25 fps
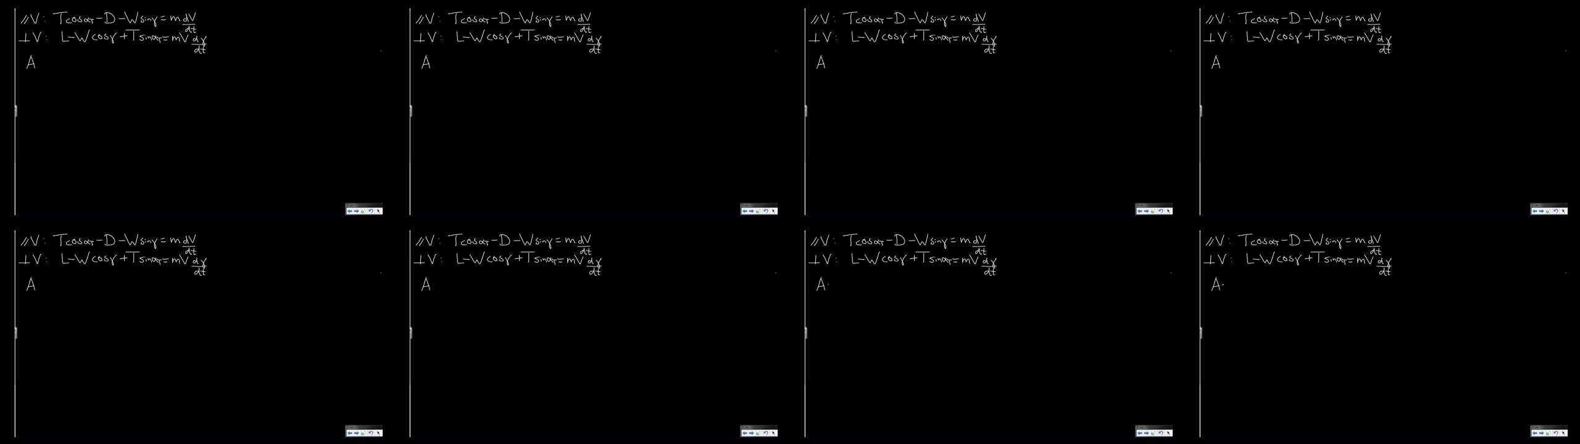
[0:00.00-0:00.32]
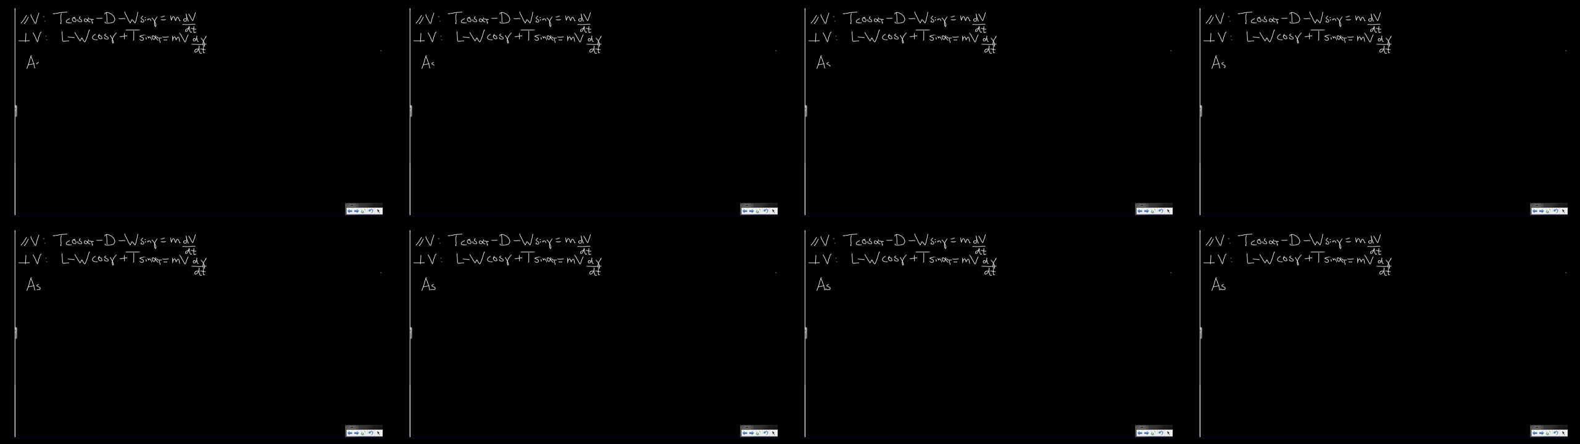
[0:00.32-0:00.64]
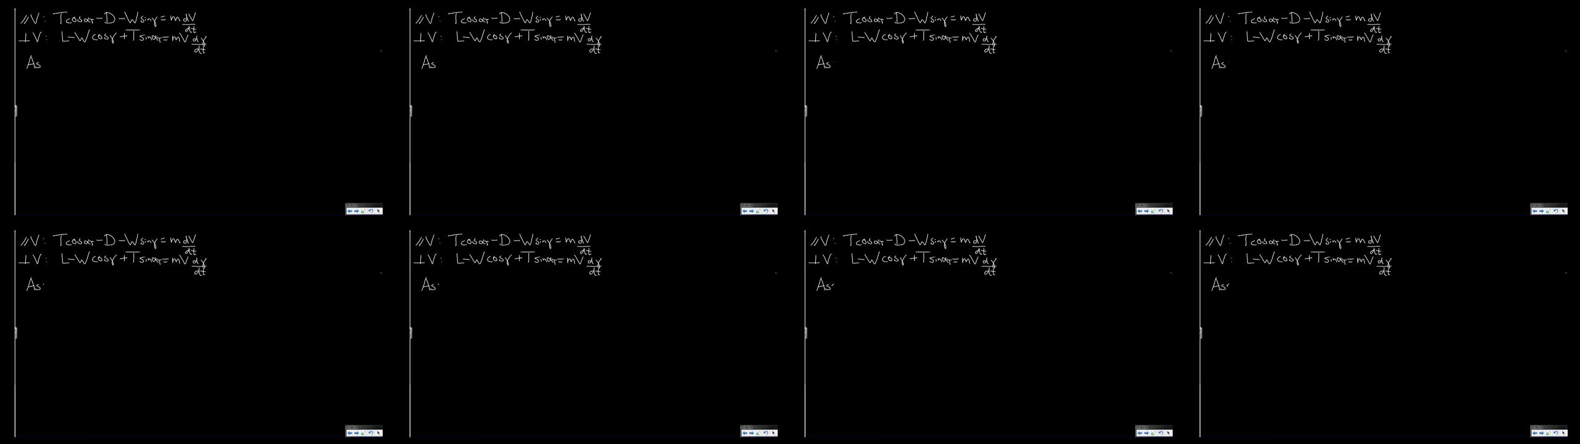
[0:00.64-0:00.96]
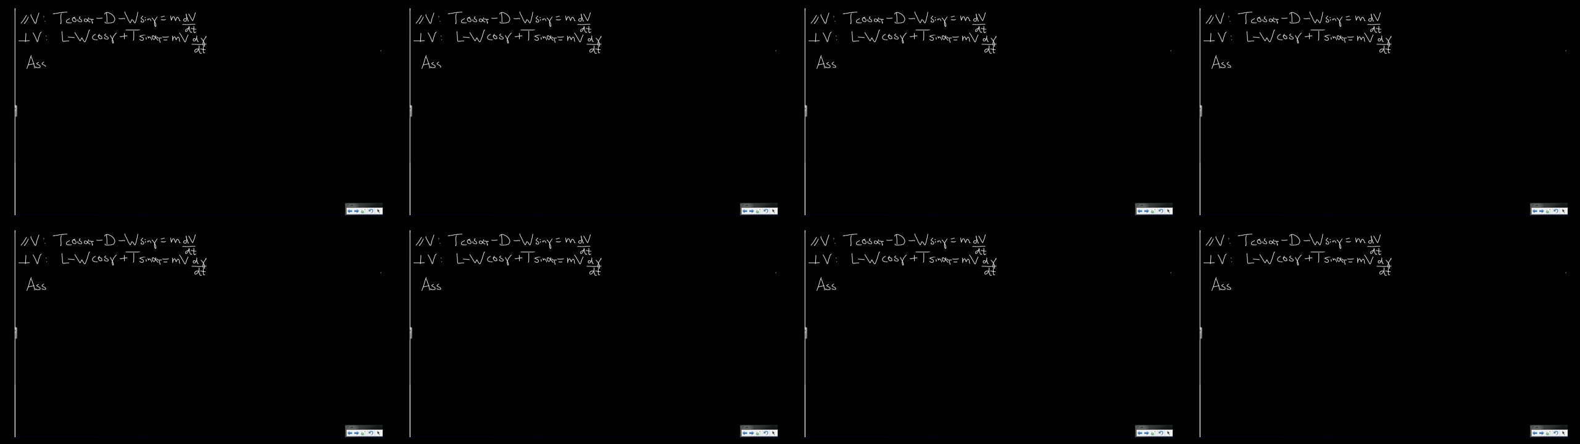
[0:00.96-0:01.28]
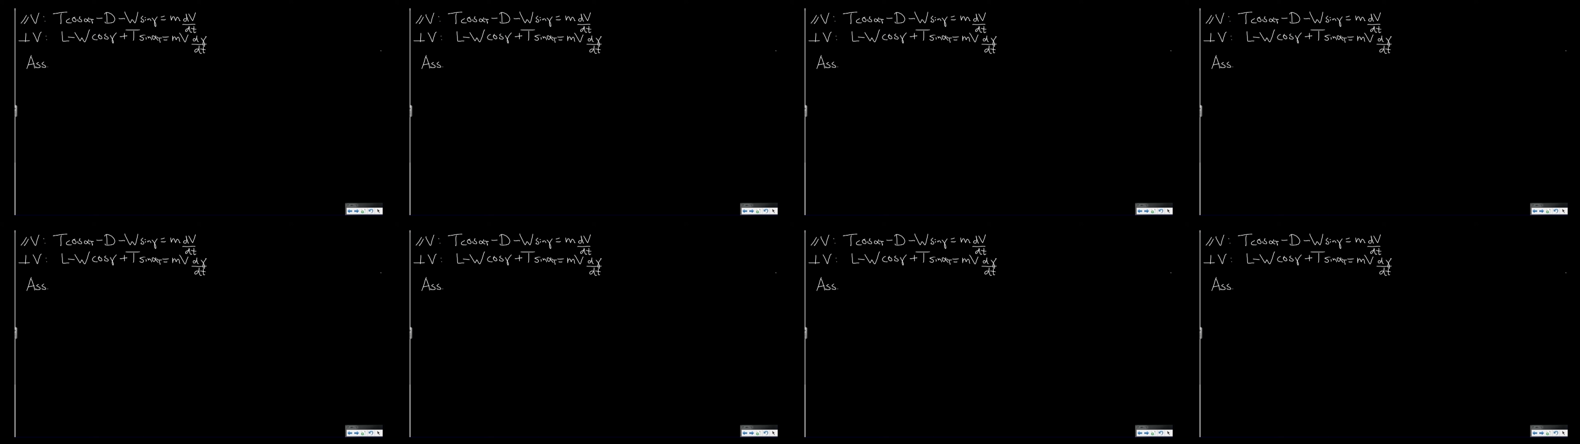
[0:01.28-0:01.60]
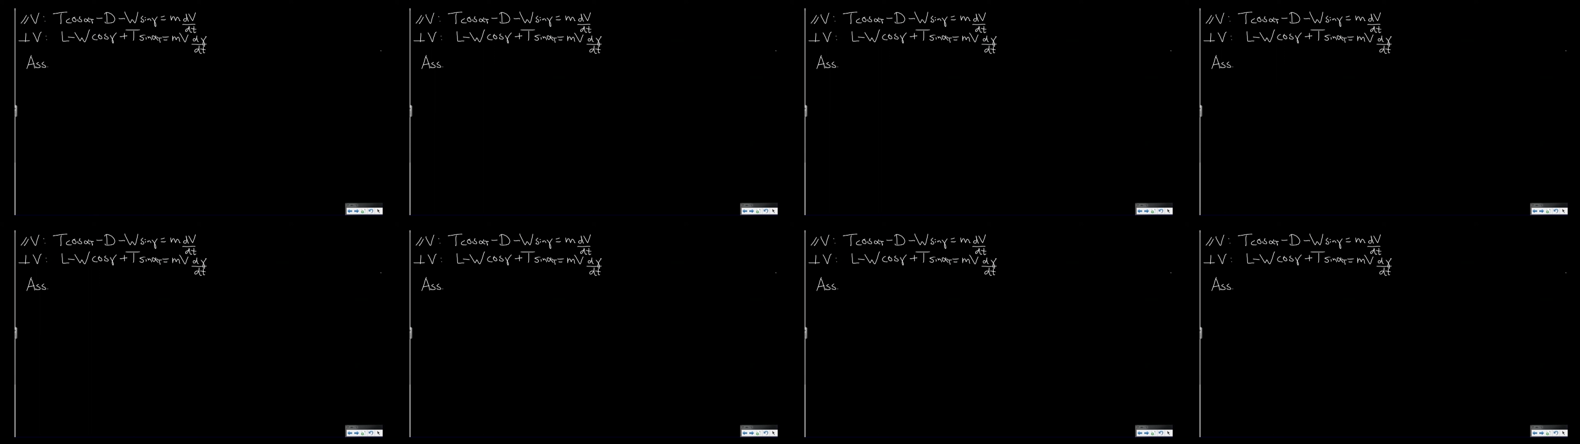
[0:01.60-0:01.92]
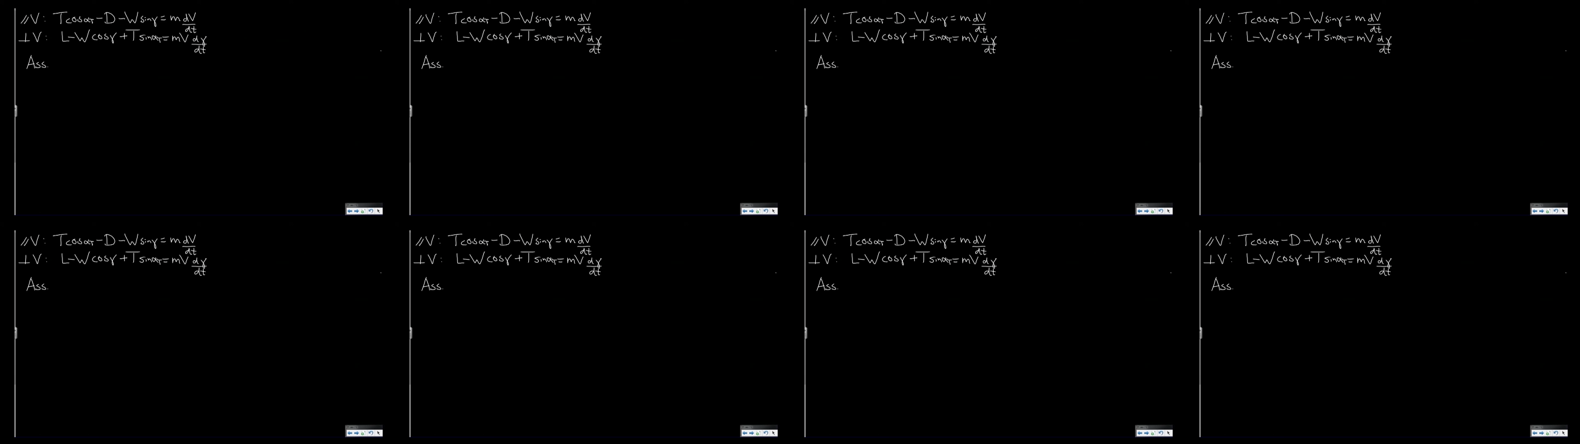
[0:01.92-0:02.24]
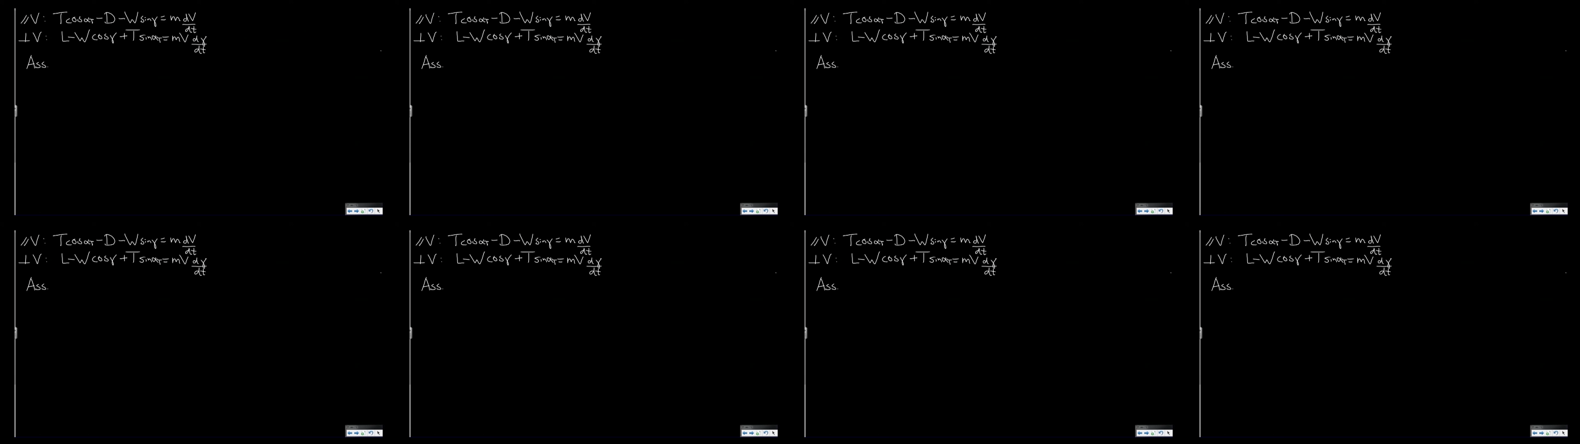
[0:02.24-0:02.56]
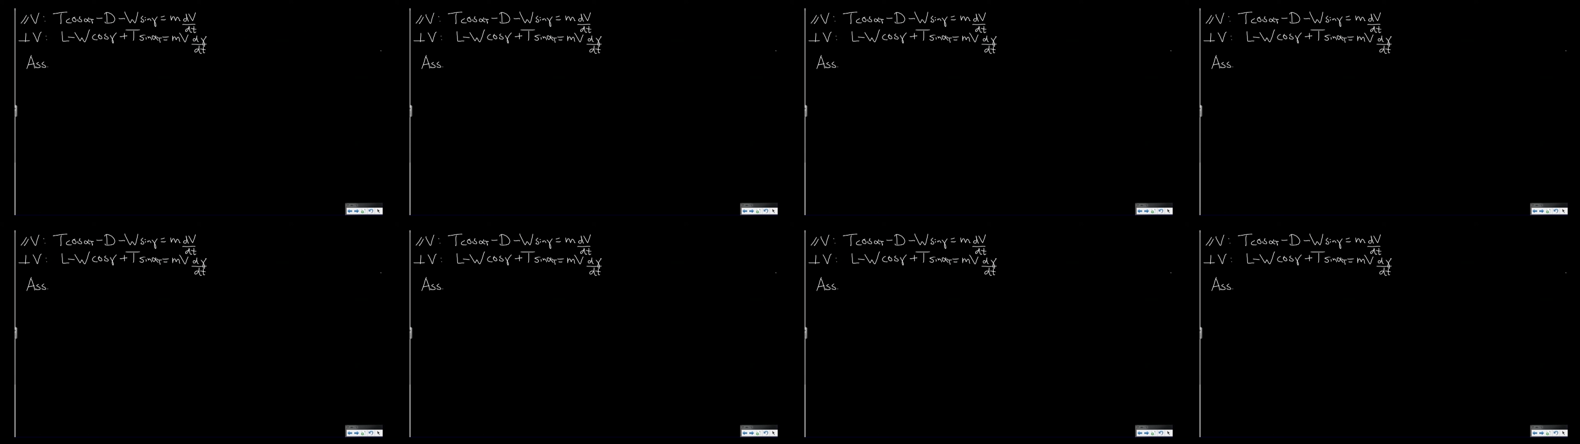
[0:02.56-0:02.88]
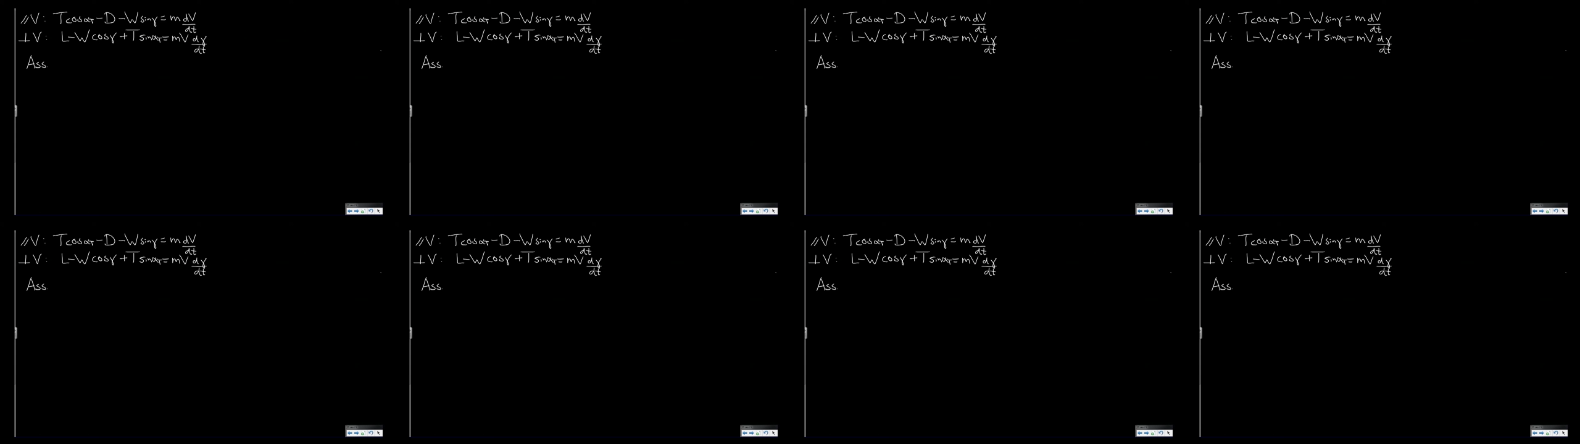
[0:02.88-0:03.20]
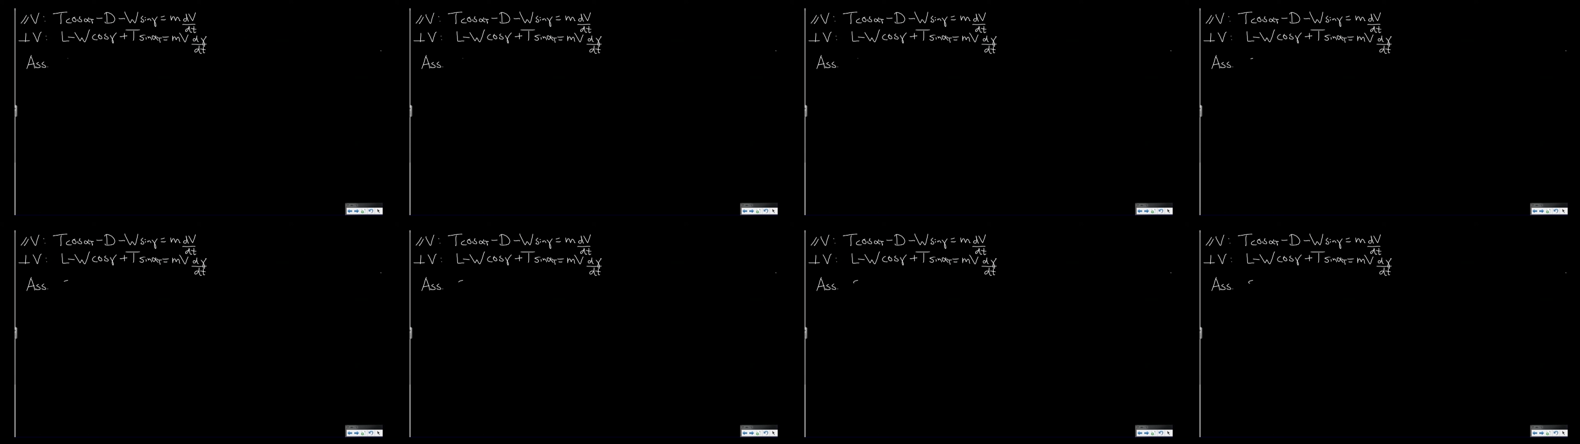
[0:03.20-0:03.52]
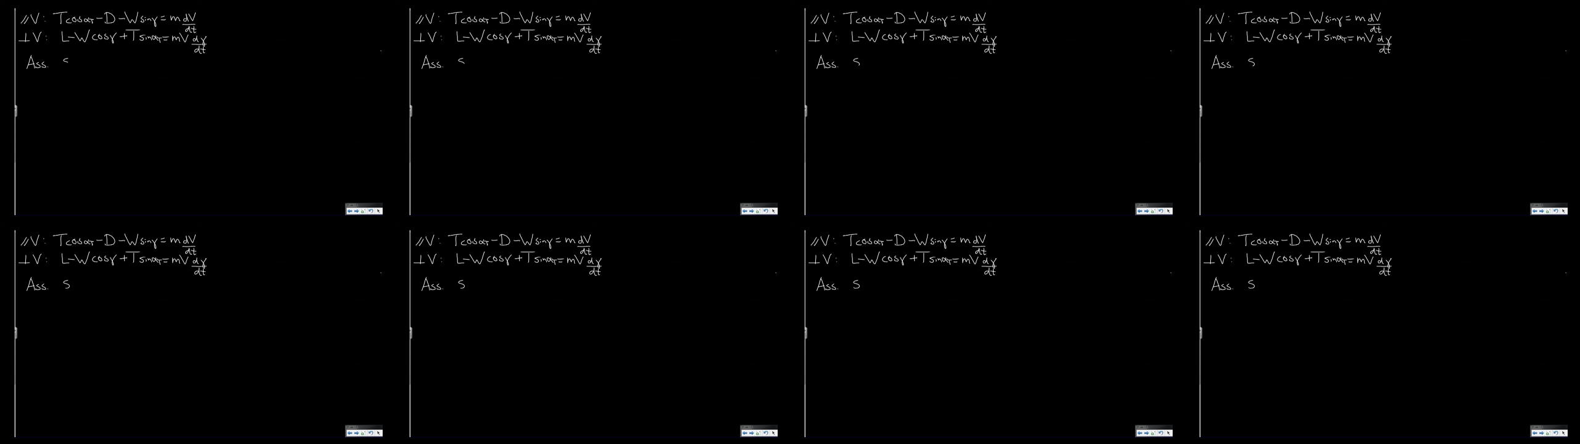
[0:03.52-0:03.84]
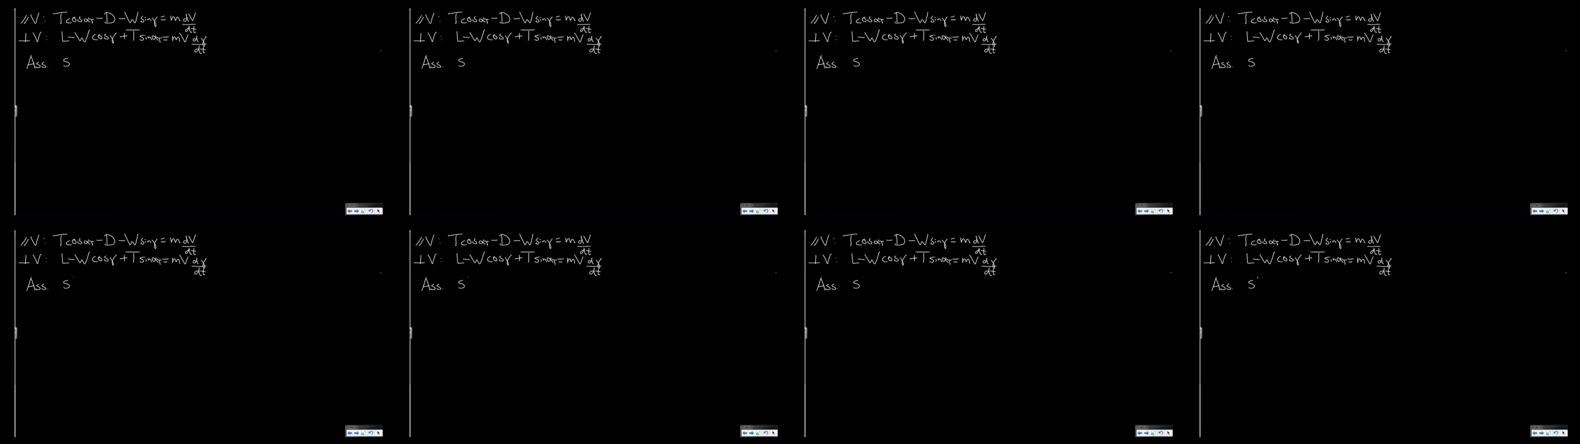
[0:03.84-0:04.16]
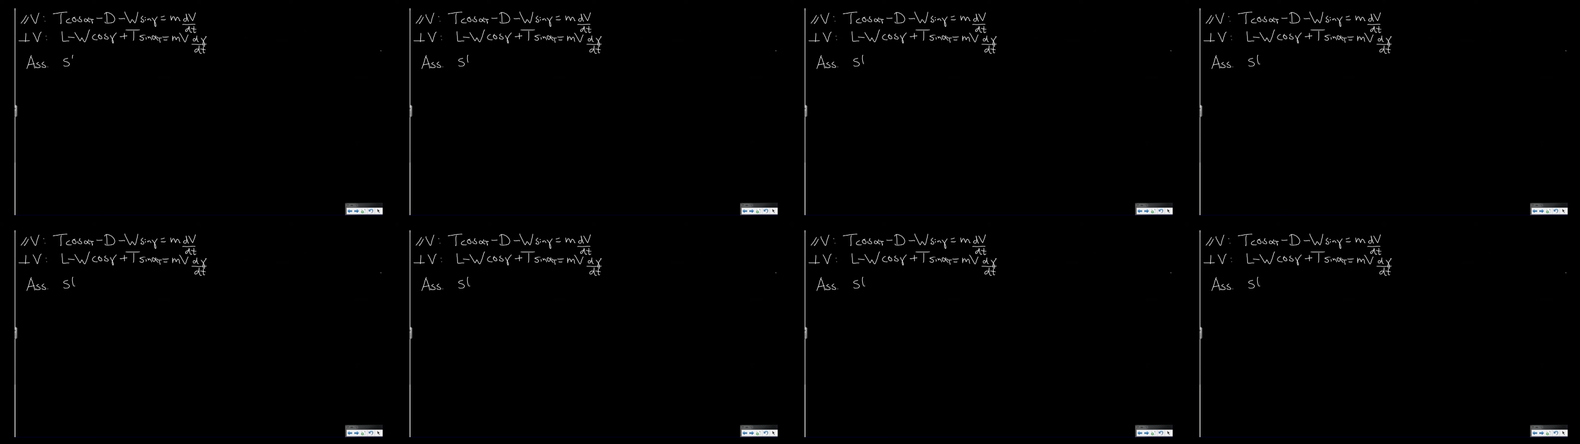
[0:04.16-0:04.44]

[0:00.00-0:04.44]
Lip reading: No face is visible, so there are no lips to read.